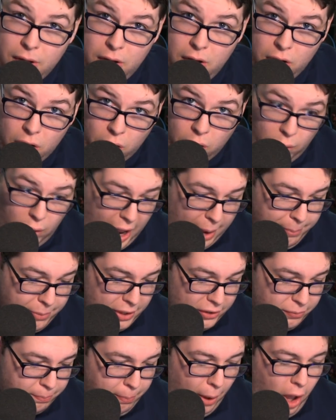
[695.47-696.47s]
Grab
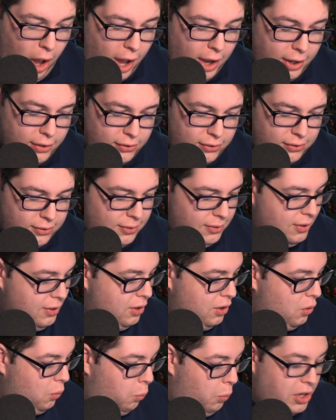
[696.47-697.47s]
this box,
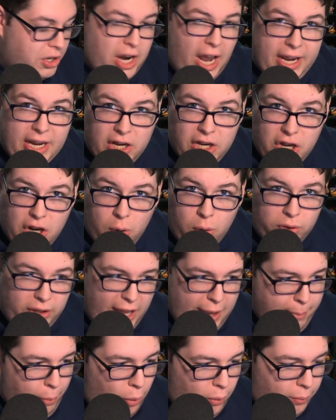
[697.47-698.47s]
which I can,
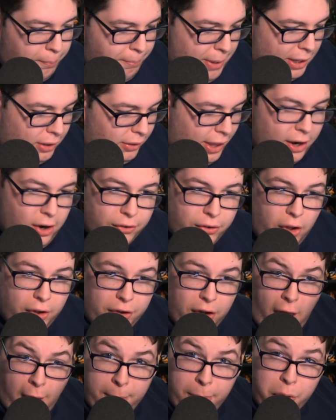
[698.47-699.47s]
label in big letters on
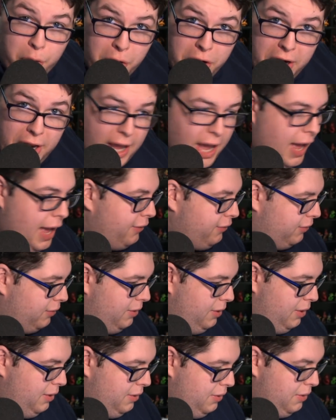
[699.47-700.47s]
top, 3DS.
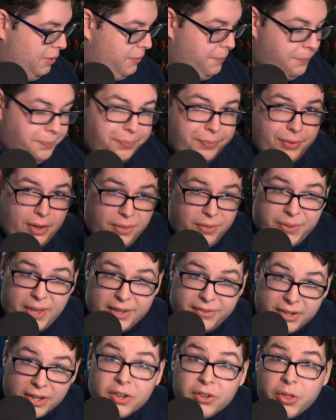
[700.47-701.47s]

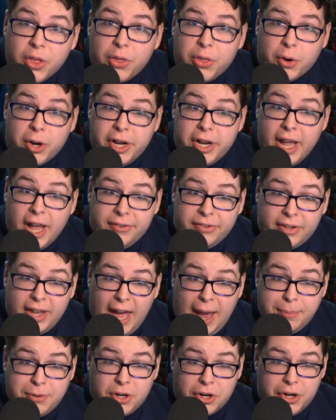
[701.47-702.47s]
This is the 3DS
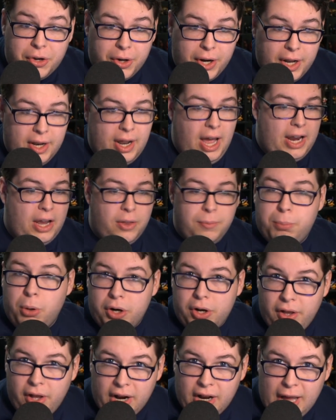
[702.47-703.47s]
capture unit. I could
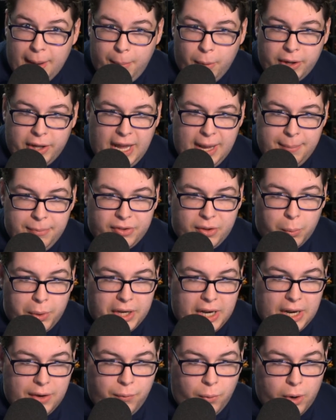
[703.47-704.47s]
put it in a couple games that we
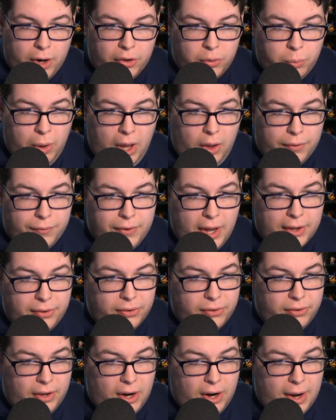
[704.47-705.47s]
need for it as well if
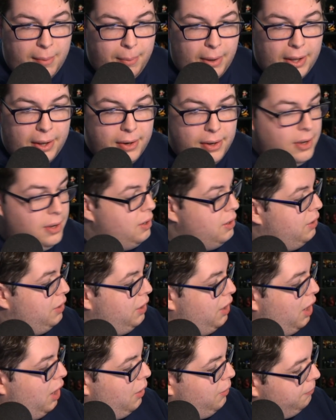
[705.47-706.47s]
necessary, but,
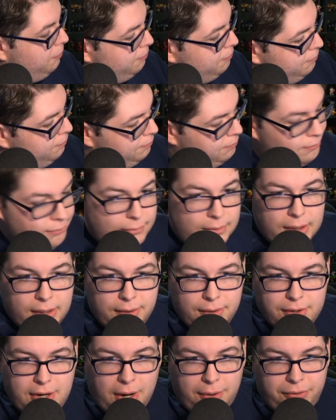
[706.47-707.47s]

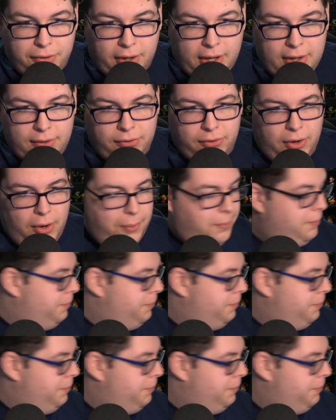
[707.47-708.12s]
shouts to Kinstone.